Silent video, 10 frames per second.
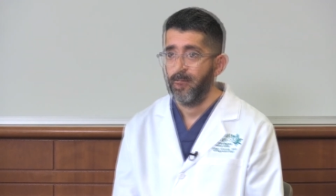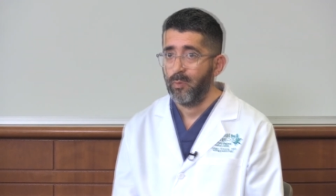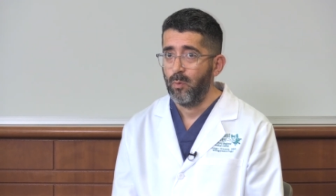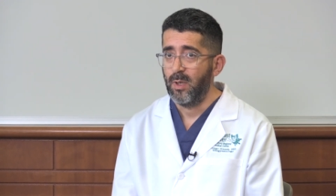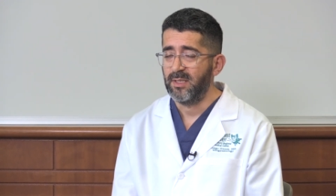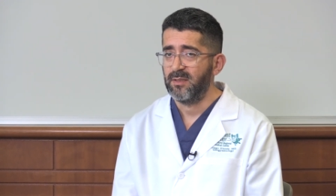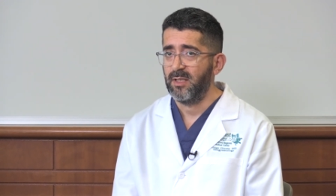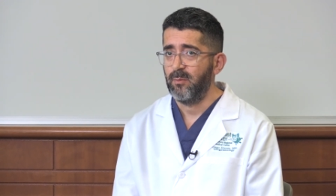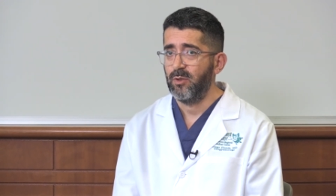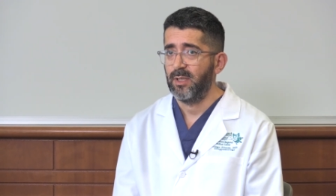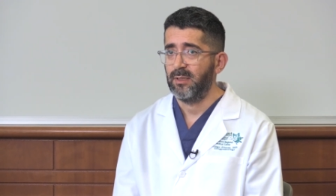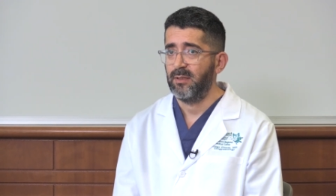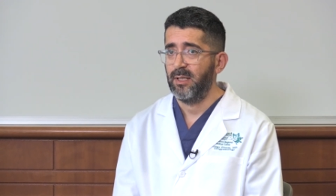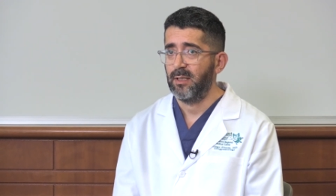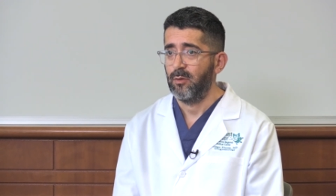What step you can
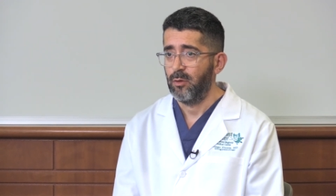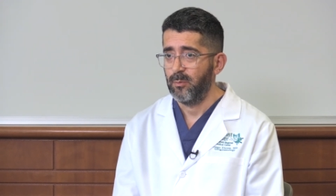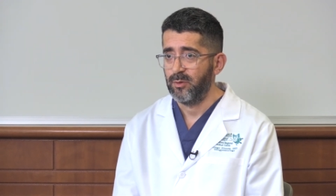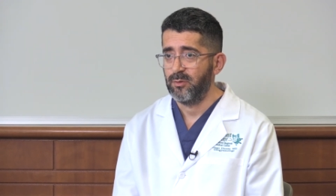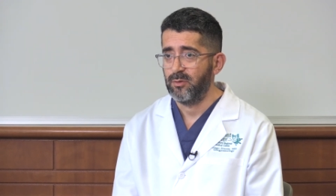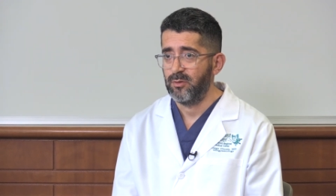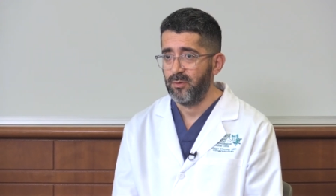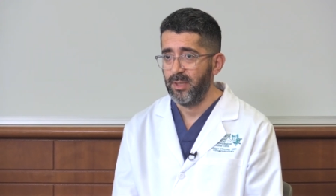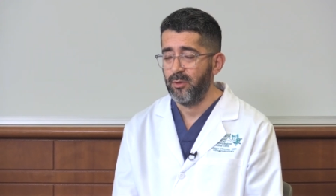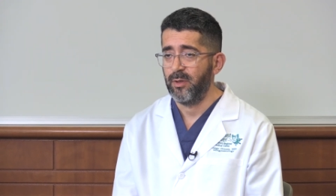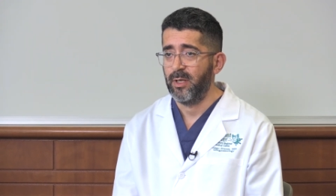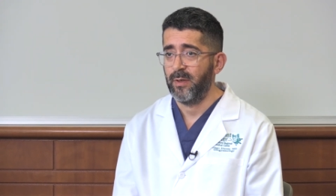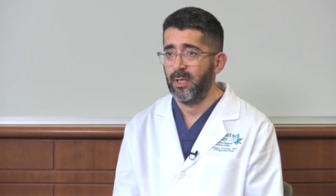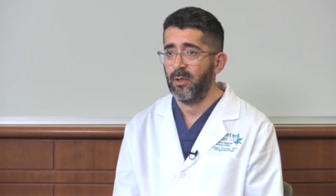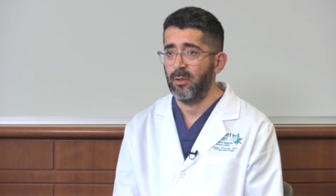take at home to treat
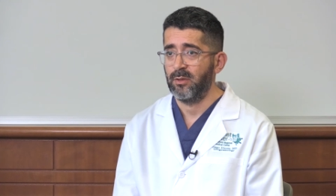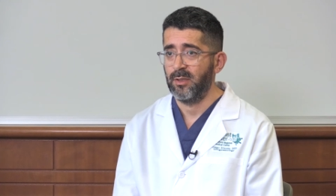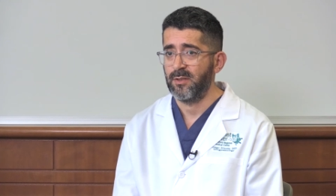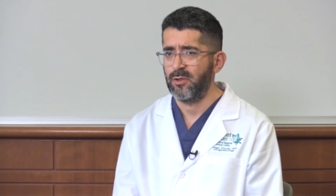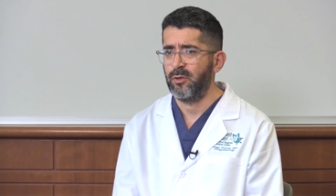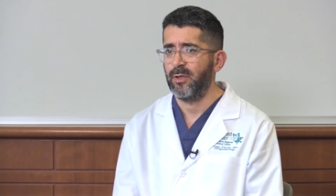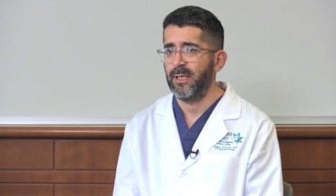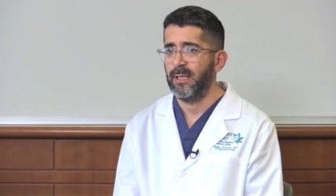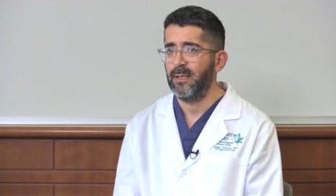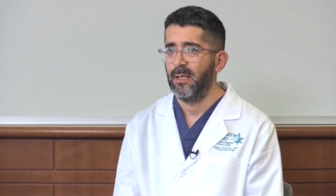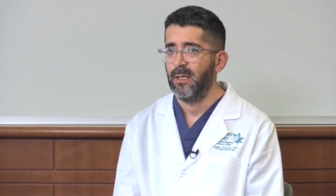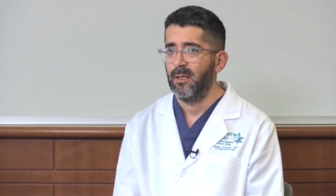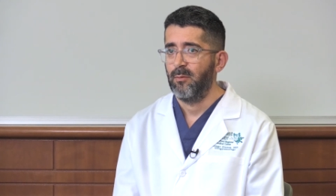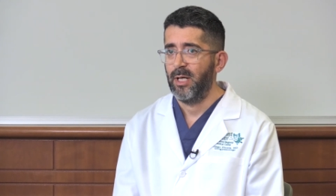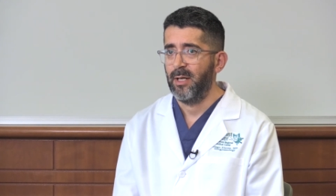urinary incontinence? Certainly
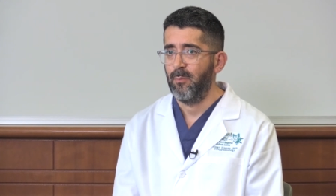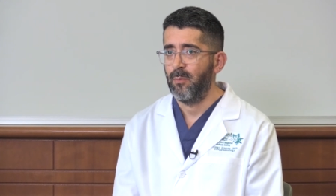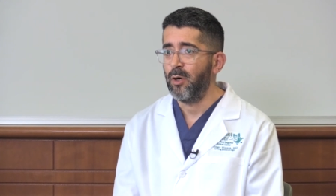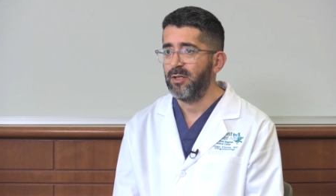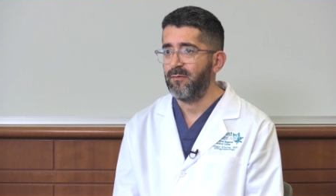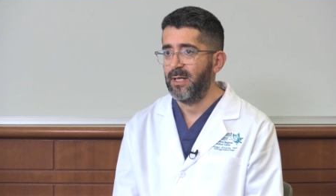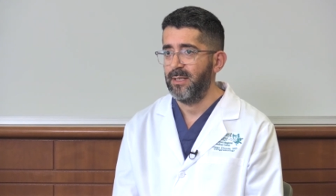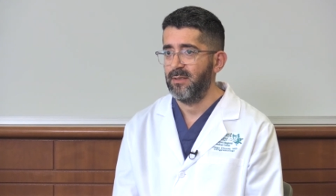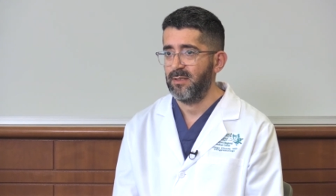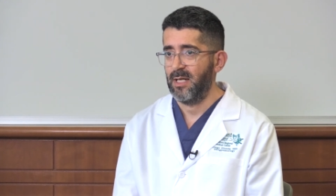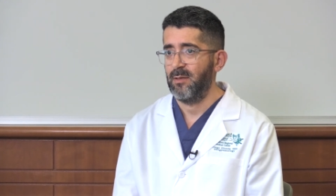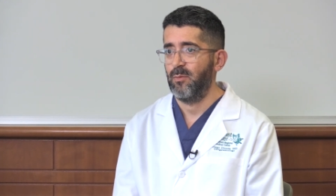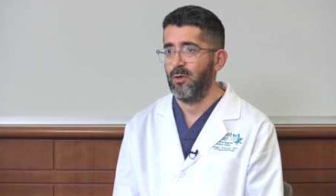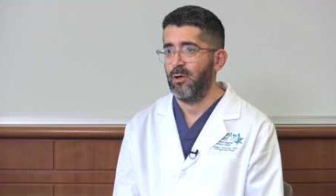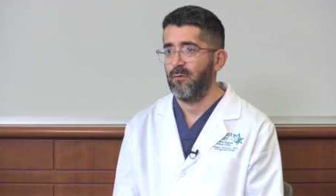modifying
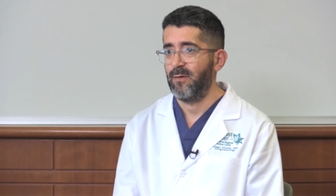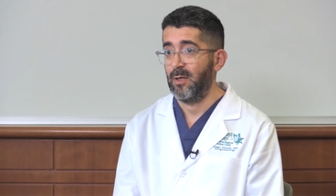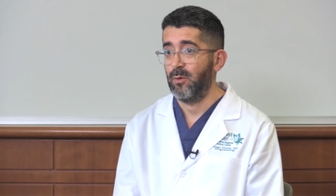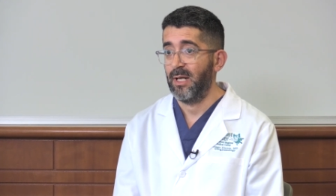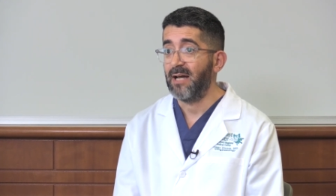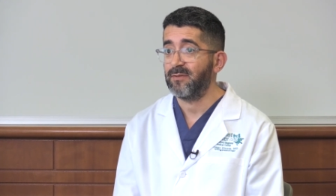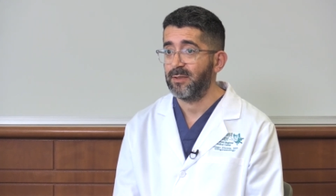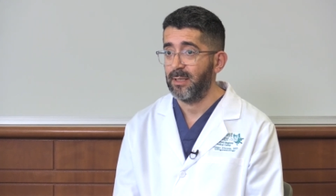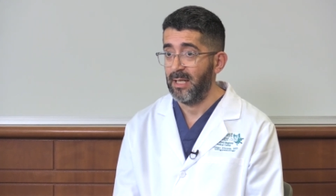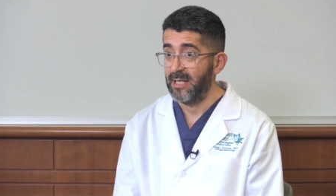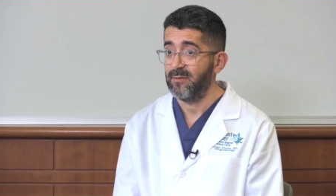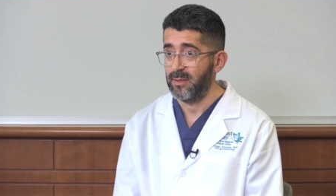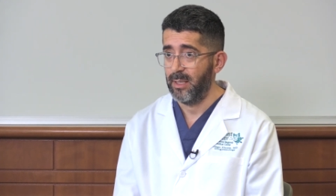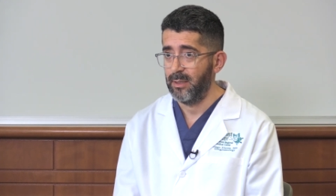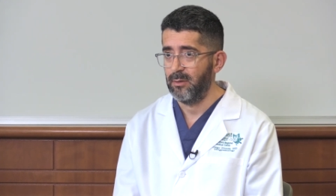some of our
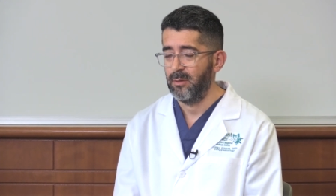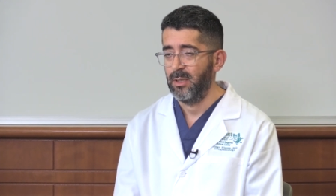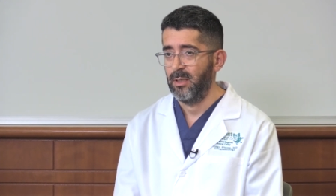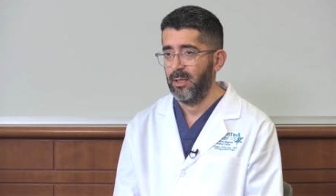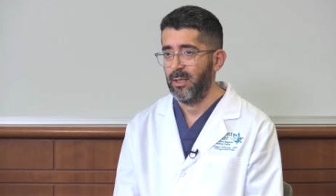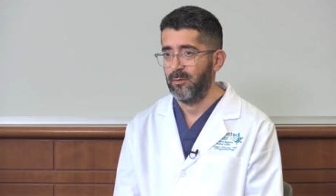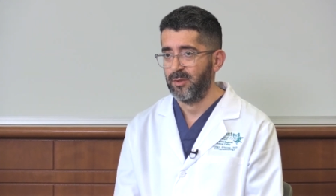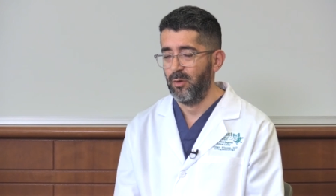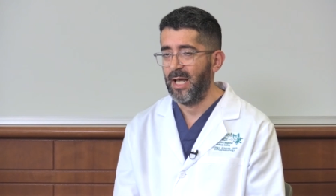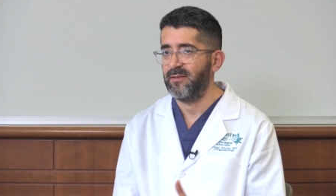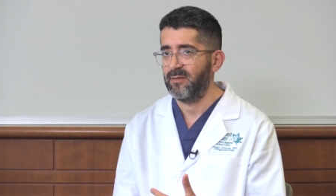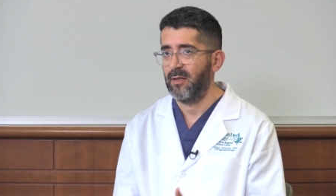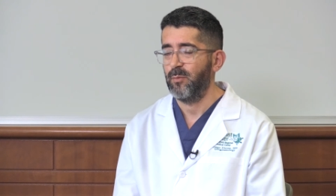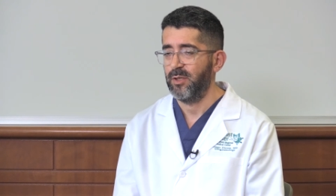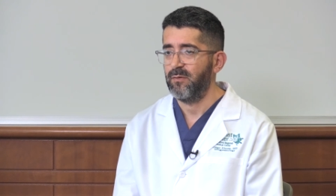lifestyle. So
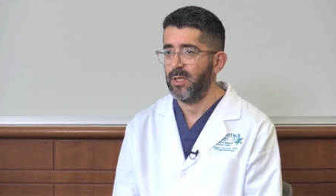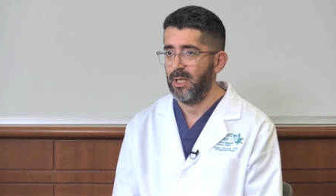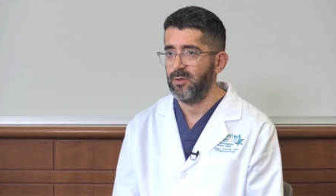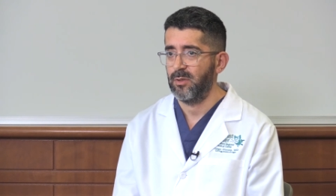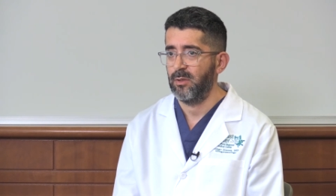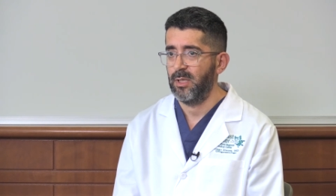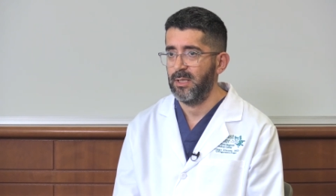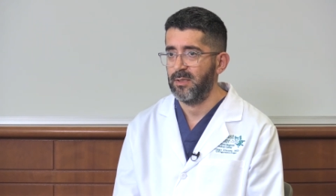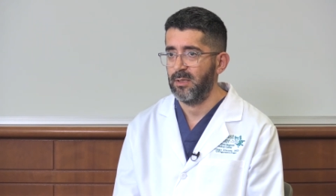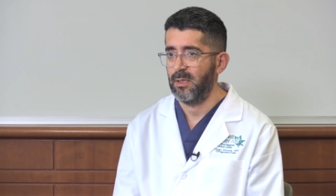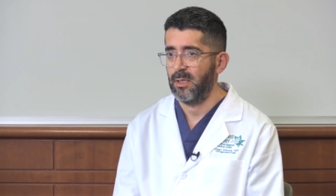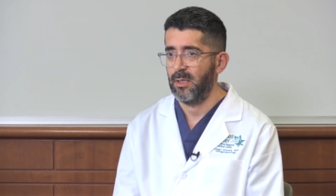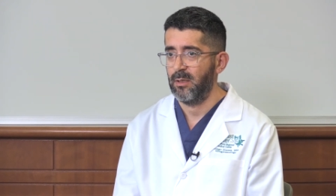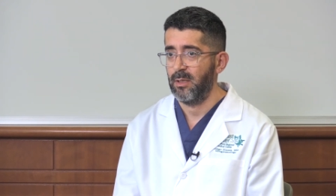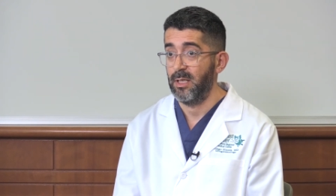lifestyle modification is
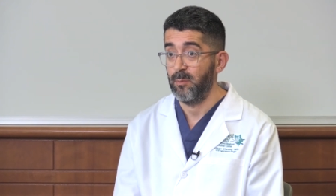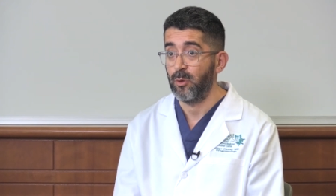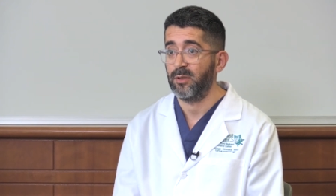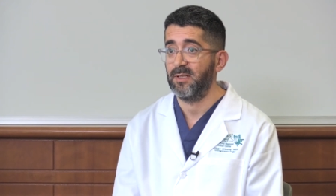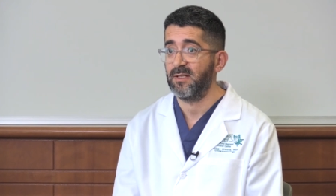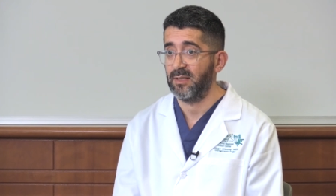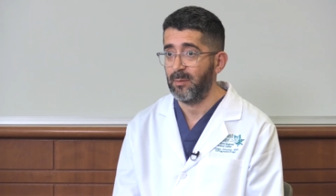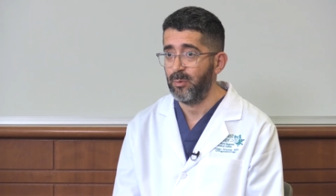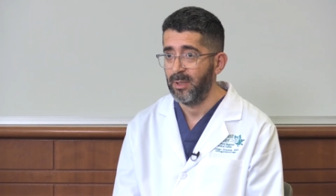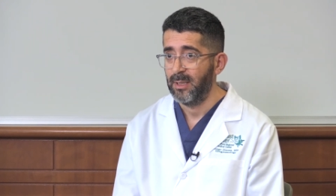an important step.